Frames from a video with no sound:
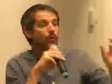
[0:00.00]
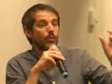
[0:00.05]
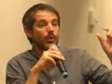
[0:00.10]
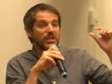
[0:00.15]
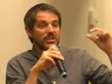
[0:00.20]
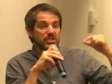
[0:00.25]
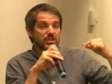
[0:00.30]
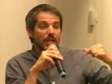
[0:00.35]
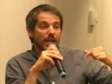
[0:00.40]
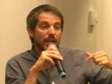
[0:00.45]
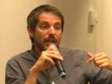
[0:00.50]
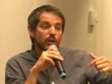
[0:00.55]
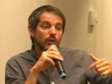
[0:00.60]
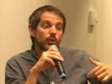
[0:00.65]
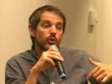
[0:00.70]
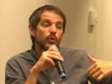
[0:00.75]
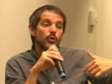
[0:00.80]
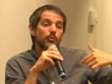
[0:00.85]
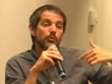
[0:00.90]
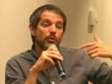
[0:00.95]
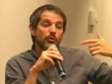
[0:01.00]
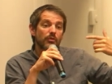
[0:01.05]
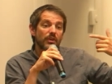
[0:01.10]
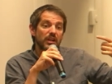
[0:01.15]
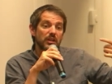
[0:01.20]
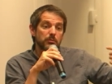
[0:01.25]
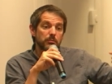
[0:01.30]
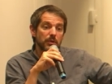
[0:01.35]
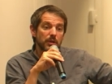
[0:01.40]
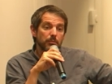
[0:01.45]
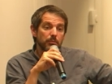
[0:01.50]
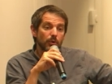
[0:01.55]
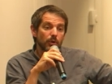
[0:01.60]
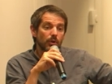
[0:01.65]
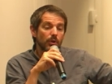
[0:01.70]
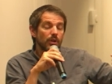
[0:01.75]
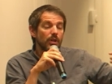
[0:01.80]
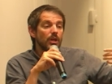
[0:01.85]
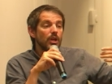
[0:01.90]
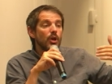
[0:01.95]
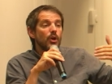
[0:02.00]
which then you provide people